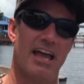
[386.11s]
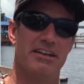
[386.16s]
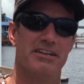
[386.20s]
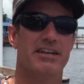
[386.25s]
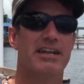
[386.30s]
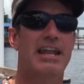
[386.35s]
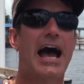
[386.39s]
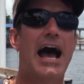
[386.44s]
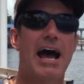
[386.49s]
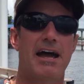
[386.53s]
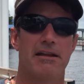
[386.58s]

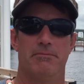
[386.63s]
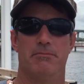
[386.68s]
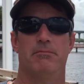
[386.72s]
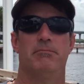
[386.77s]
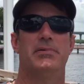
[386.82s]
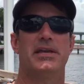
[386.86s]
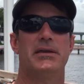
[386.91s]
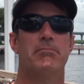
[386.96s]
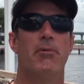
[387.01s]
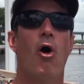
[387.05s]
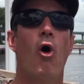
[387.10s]
and not
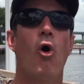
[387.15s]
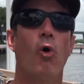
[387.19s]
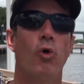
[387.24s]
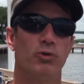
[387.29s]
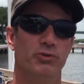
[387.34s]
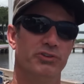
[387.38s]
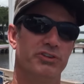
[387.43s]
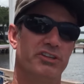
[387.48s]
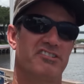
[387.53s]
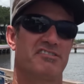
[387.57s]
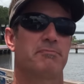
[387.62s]
be
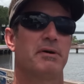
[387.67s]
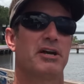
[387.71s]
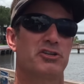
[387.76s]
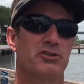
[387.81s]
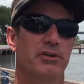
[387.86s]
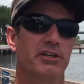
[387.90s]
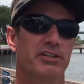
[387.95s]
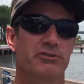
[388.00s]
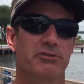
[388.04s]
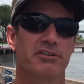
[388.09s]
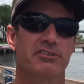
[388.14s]
beholden to
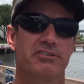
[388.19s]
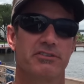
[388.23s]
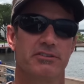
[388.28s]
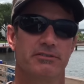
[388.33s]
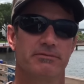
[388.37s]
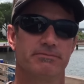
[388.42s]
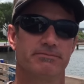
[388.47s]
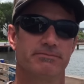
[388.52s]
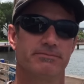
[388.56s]
special interests.